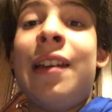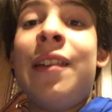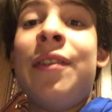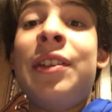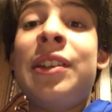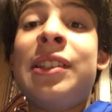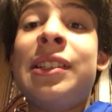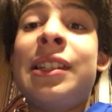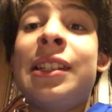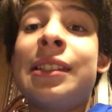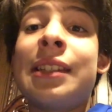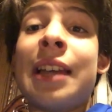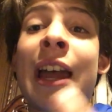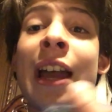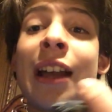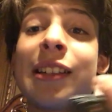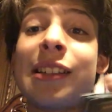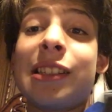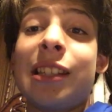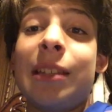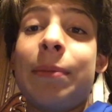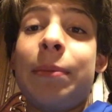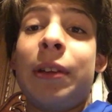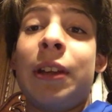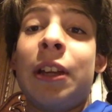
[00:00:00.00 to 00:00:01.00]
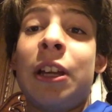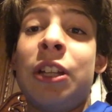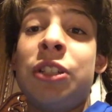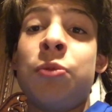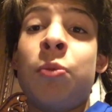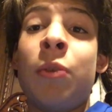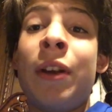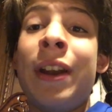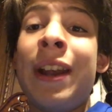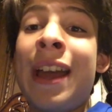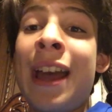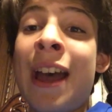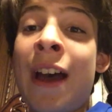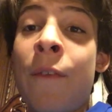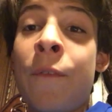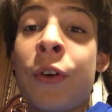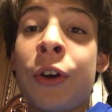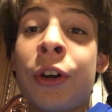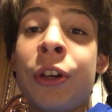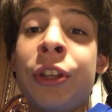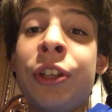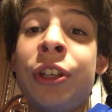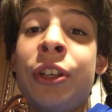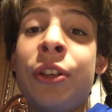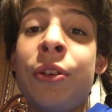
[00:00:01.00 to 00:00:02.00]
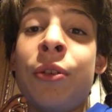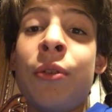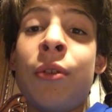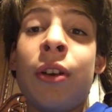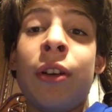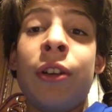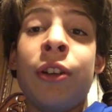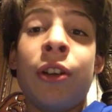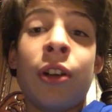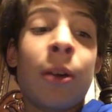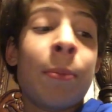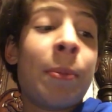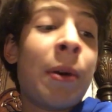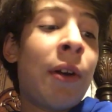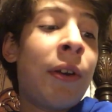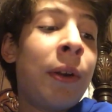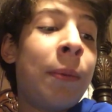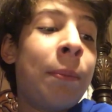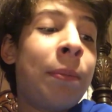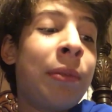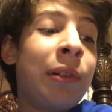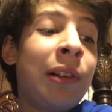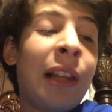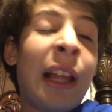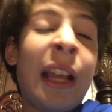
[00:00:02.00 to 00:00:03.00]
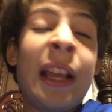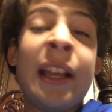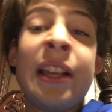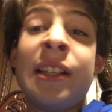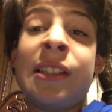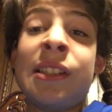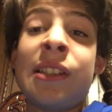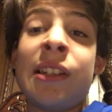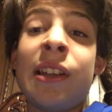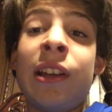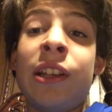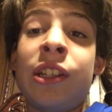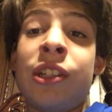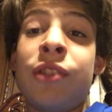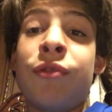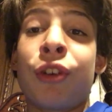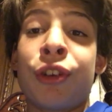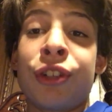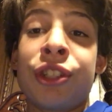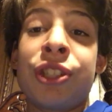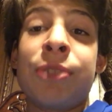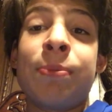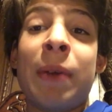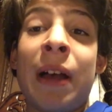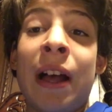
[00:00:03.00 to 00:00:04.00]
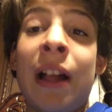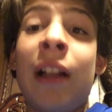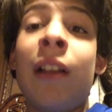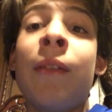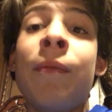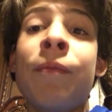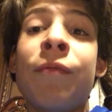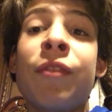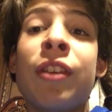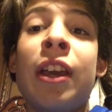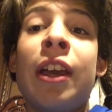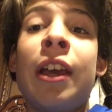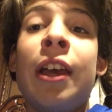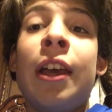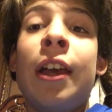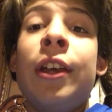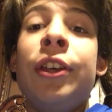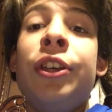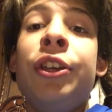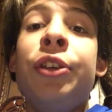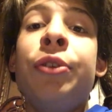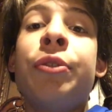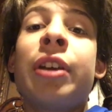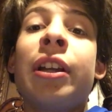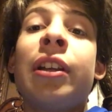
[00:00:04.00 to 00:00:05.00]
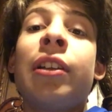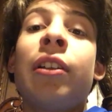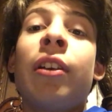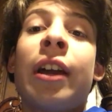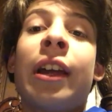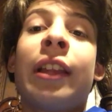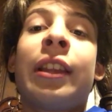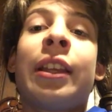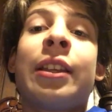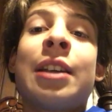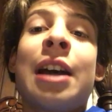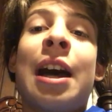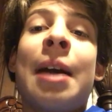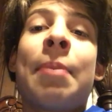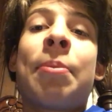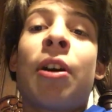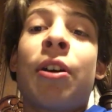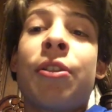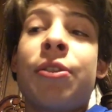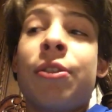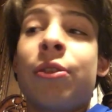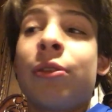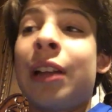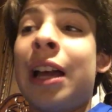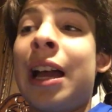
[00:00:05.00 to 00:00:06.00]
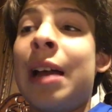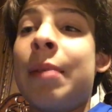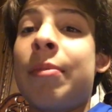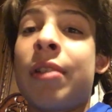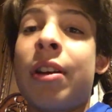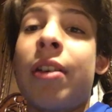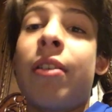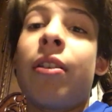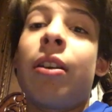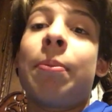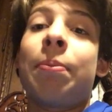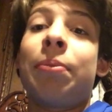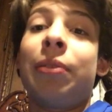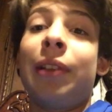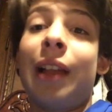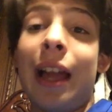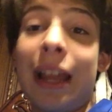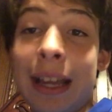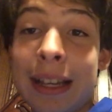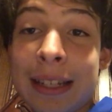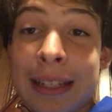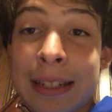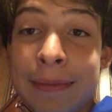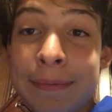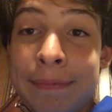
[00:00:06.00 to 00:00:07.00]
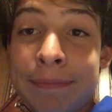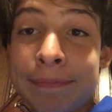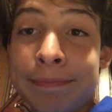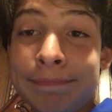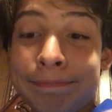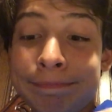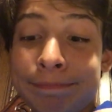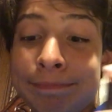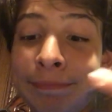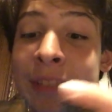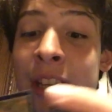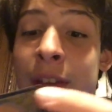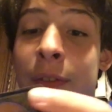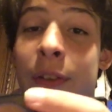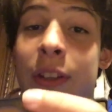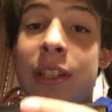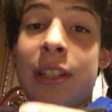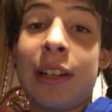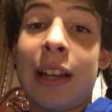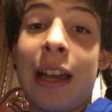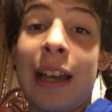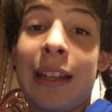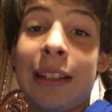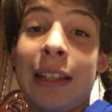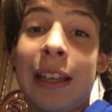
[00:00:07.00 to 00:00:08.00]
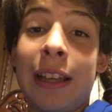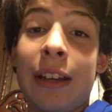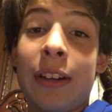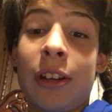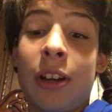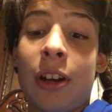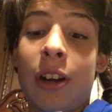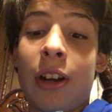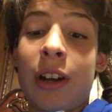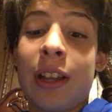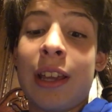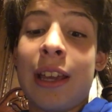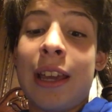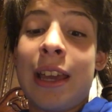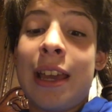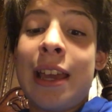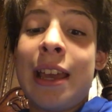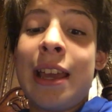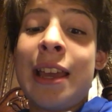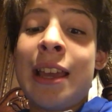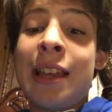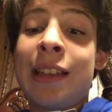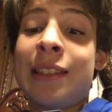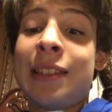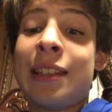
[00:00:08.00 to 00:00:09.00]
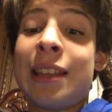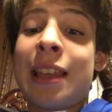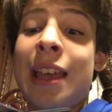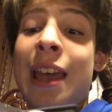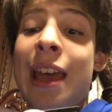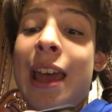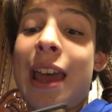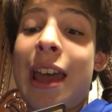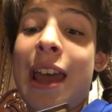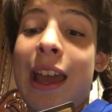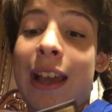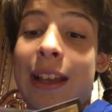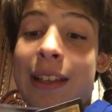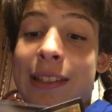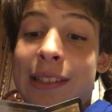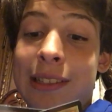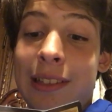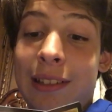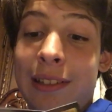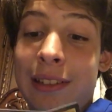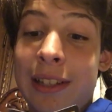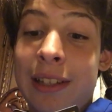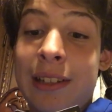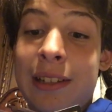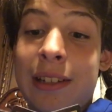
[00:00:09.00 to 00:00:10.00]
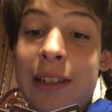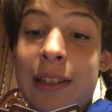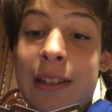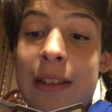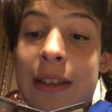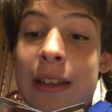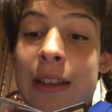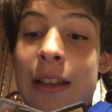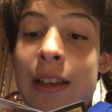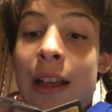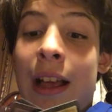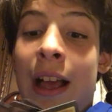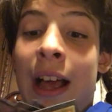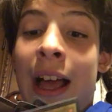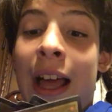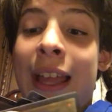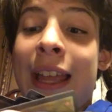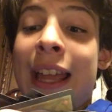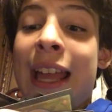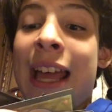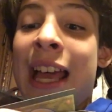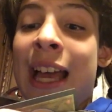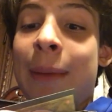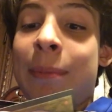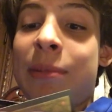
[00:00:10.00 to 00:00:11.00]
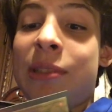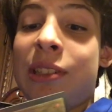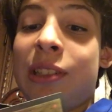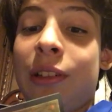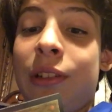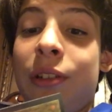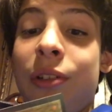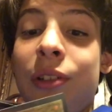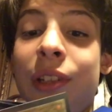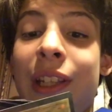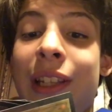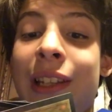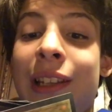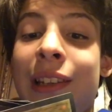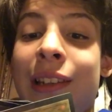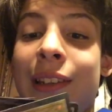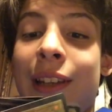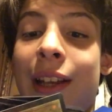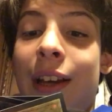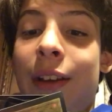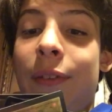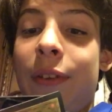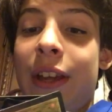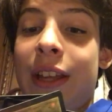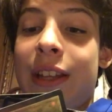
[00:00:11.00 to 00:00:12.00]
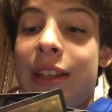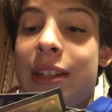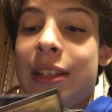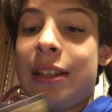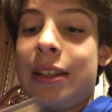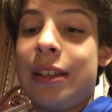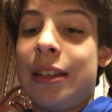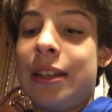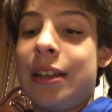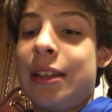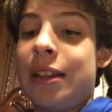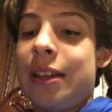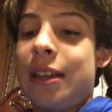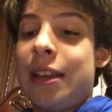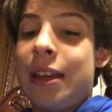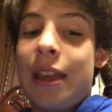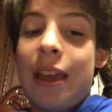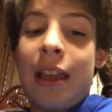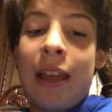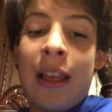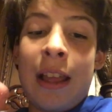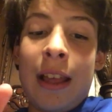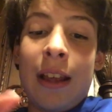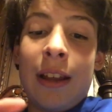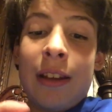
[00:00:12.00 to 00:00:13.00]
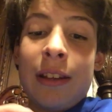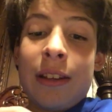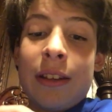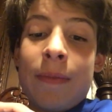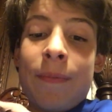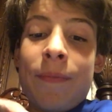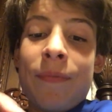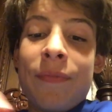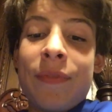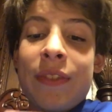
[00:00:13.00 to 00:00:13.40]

This is excellent because whenever your opponent plays his first spell, you can look at the top card of their library and play it, if it's a non-land card. It's excellent. I absolutely love it. And